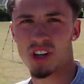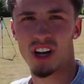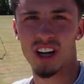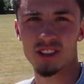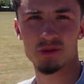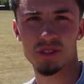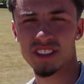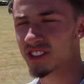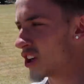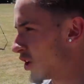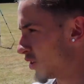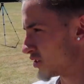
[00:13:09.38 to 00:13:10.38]
guys, with this
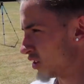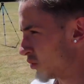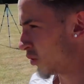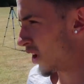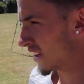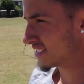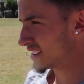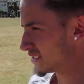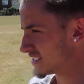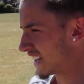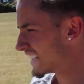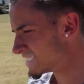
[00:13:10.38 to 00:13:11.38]
goal, I don't know why, it
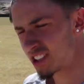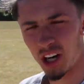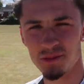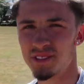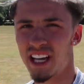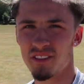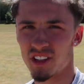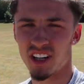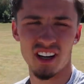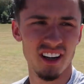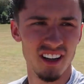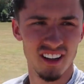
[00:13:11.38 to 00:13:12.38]
seems 10 times
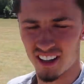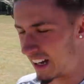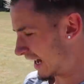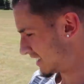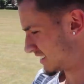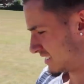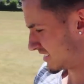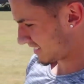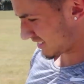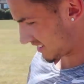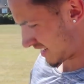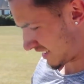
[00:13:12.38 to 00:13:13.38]
heavier, and
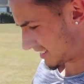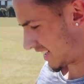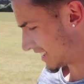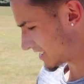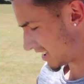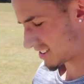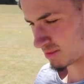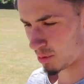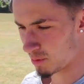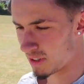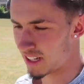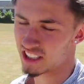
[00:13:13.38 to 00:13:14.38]
it takes us
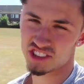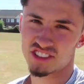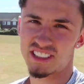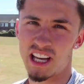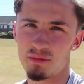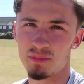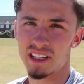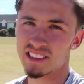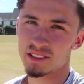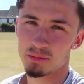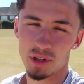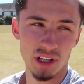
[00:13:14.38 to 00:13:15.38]
probably an extra 10
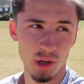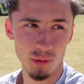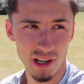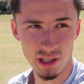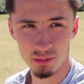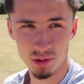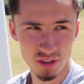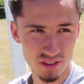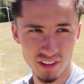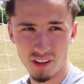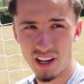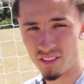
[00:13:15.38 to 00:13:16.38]
minutes to put it away because of
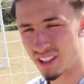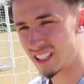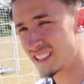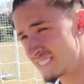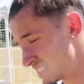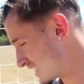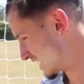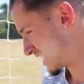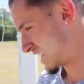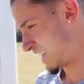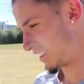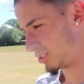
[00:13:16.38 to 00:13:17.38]
how heavy it is
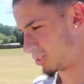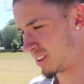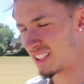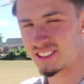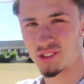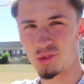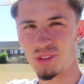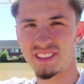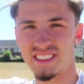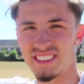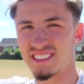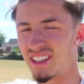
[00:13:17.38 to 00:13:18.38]
and all of this
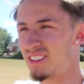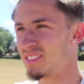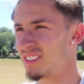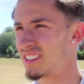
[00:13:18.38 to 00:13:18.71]
twisty stuff.